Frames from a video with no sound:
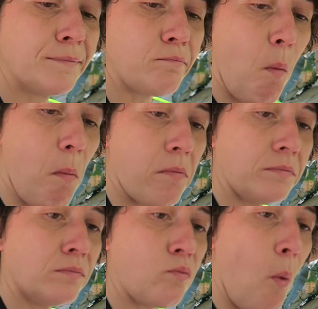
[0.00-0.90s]
The
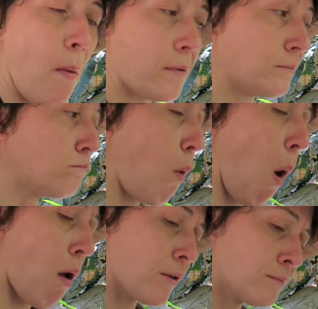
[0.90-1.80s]
Indians,
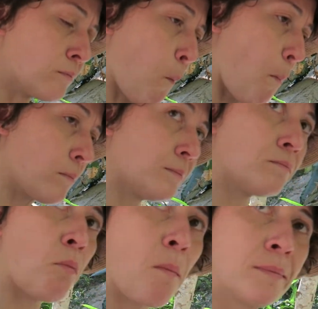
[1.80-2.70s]
when they got
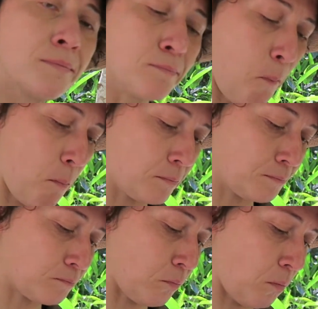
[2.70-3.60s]

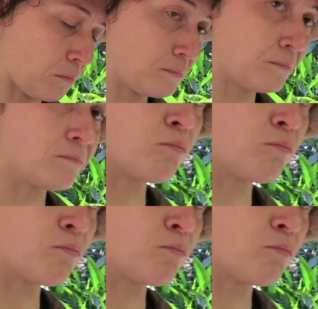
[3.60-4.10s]
tooth pain,